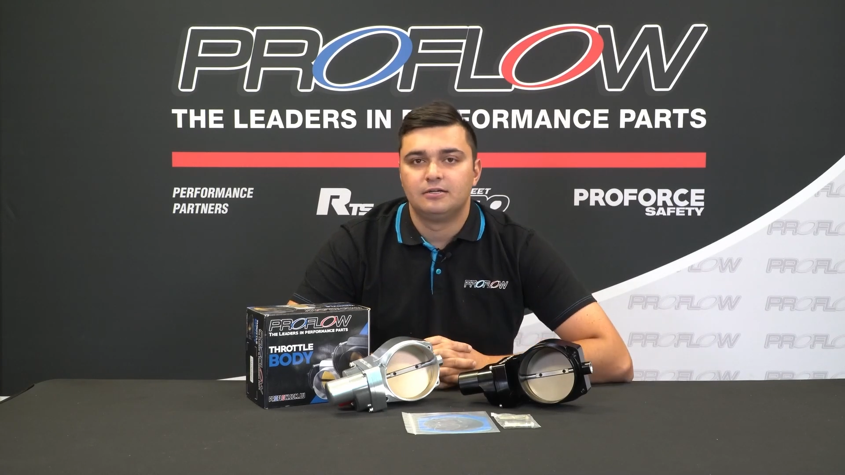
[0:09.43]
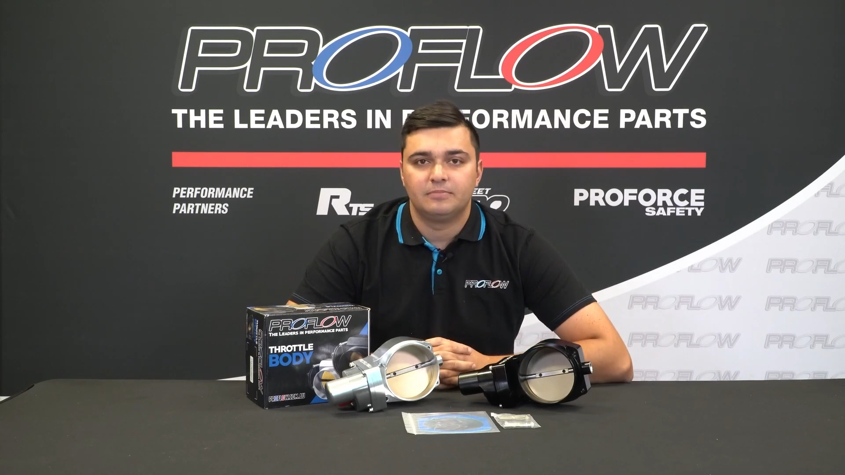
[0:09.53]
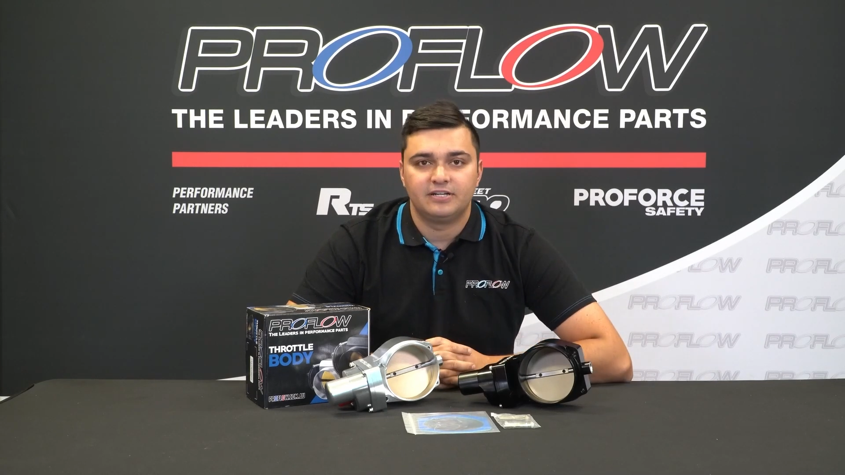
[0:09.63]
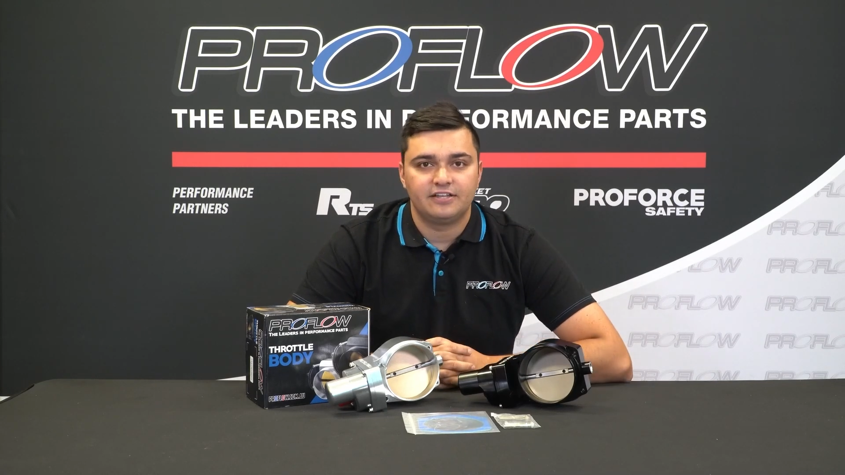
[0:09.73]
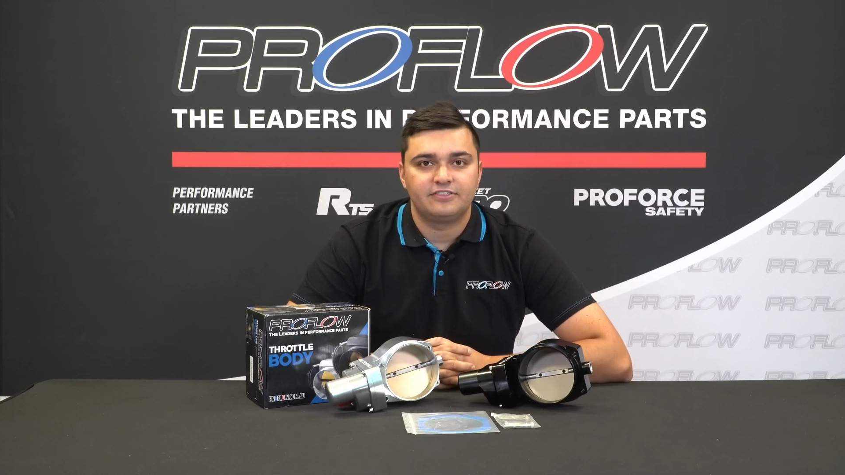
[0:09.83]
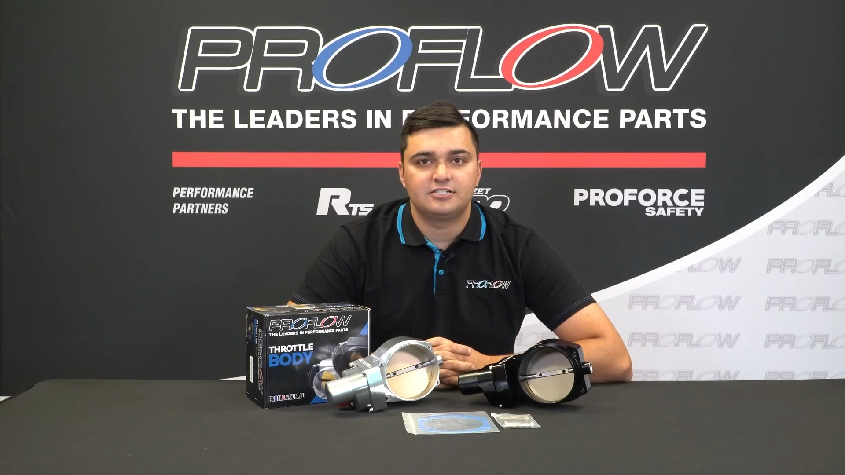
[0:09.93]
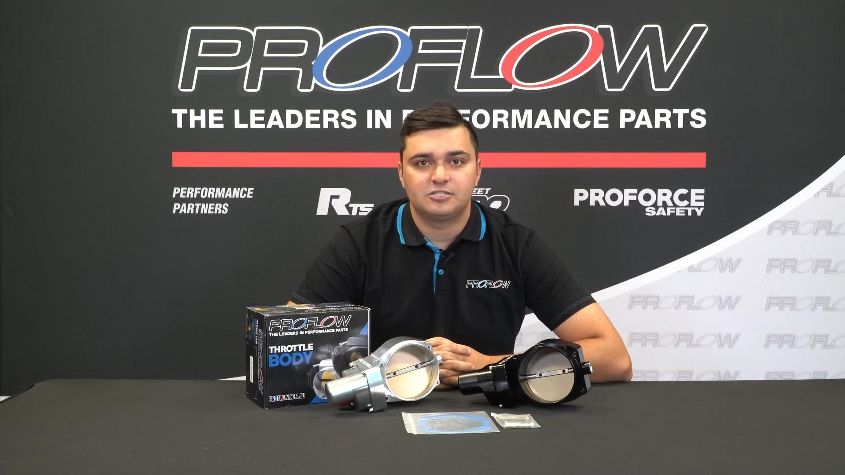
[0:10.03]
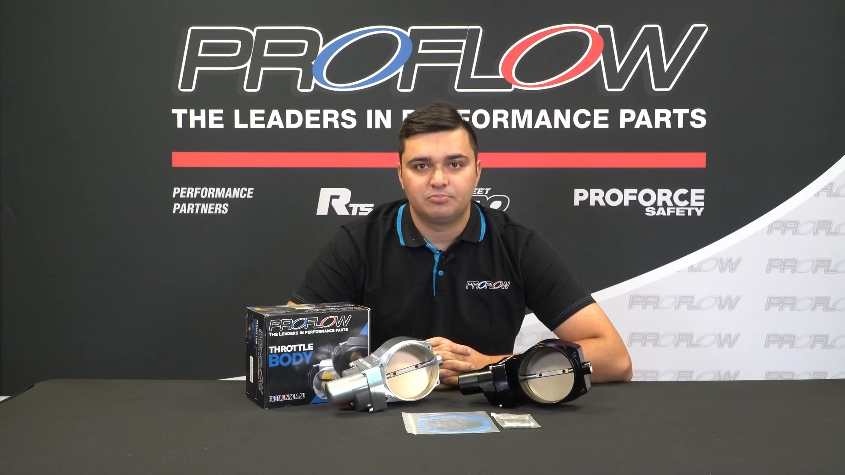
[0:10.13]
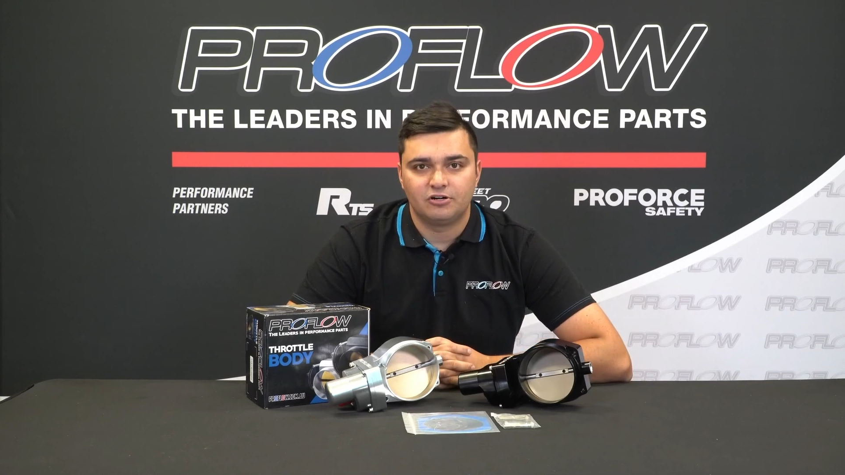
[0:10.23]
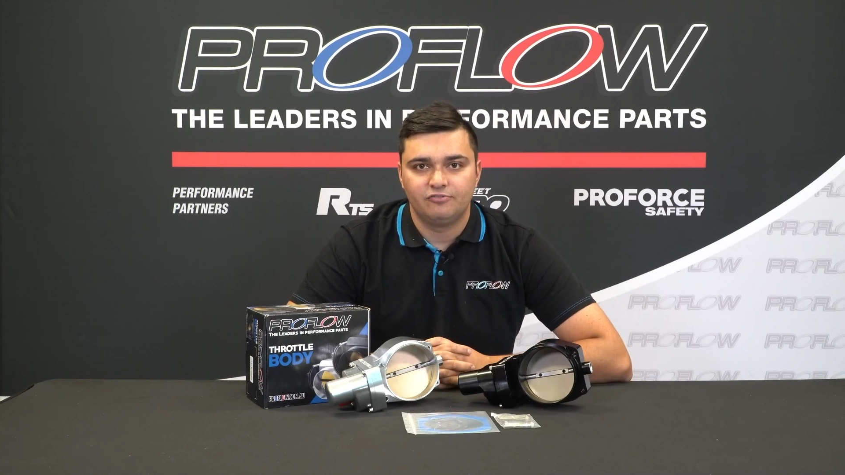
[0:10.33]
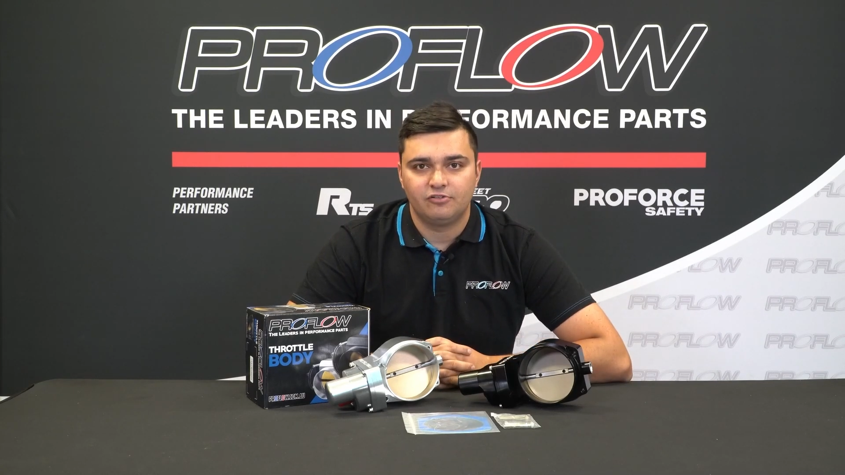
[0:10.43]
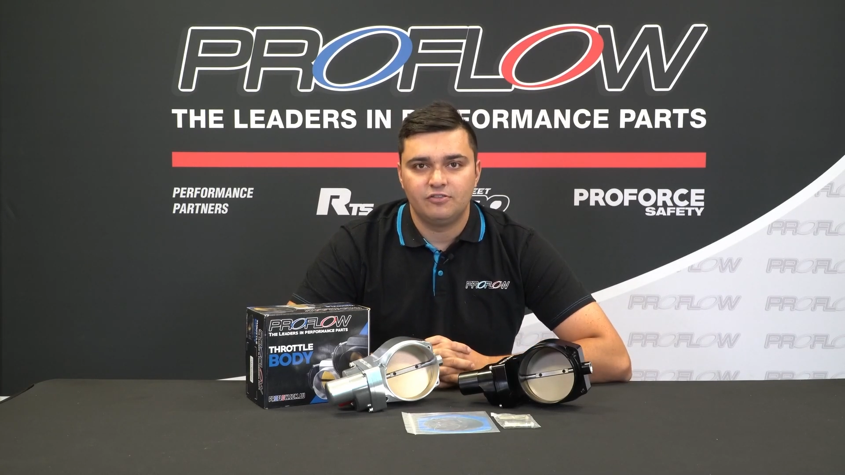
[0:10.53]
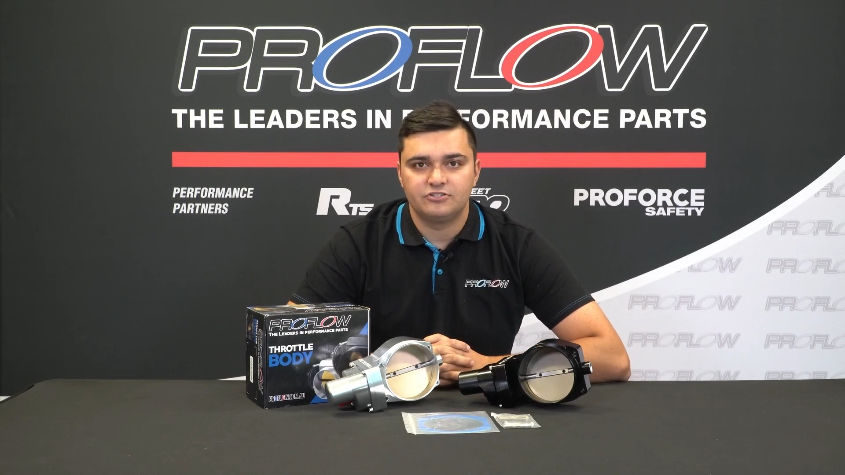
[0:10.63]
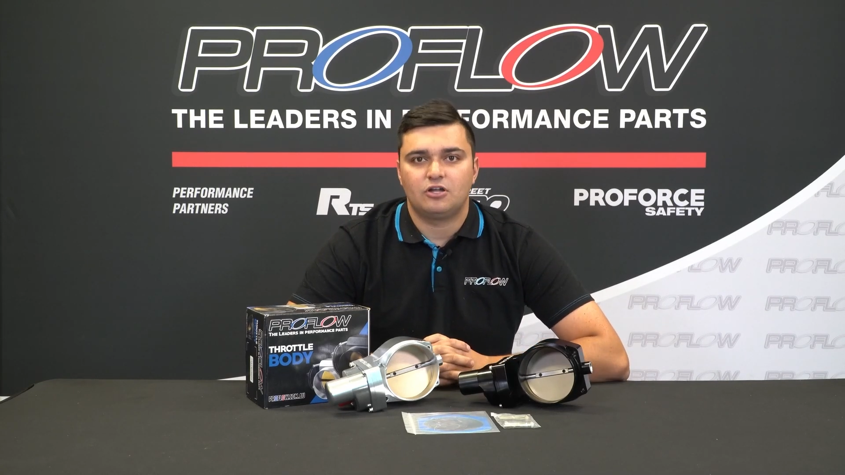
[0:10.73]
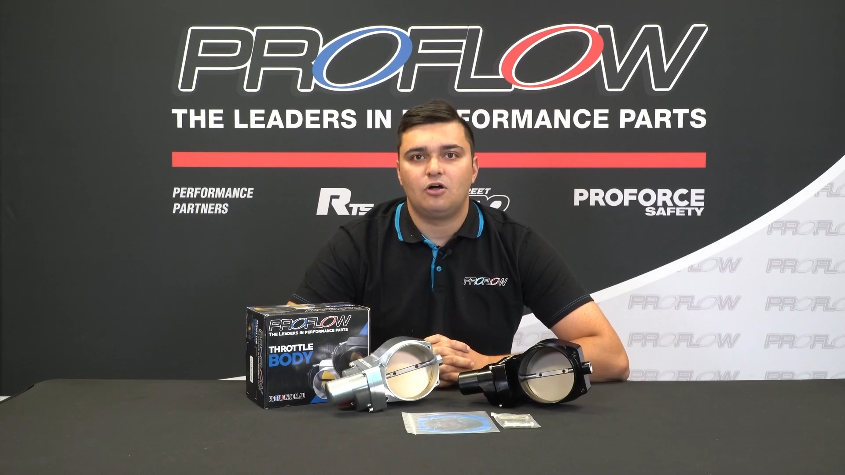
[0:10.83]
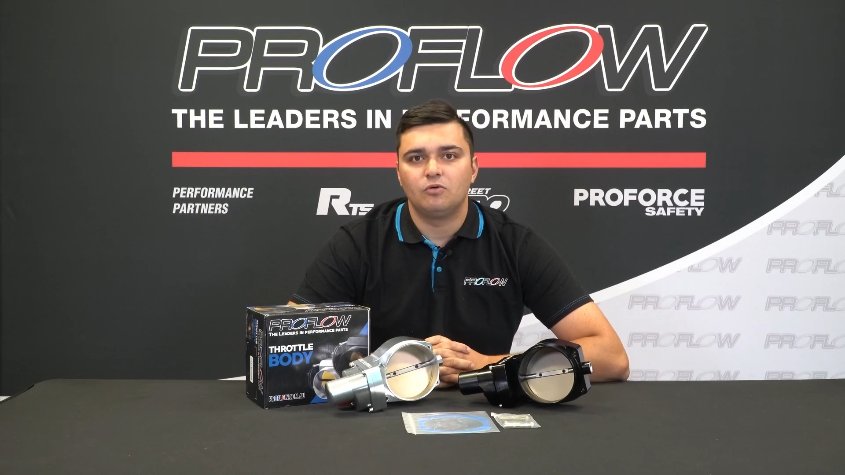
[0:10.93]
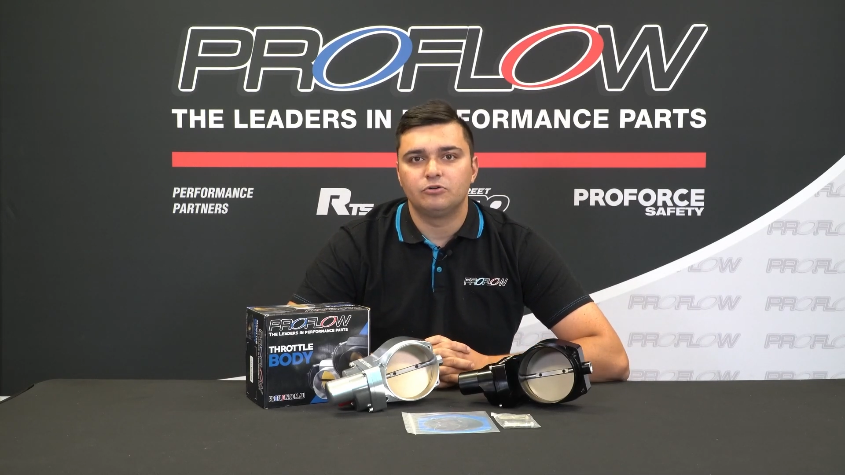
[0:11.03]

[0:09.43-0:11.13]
but now thanks to ProFlow, there's a whole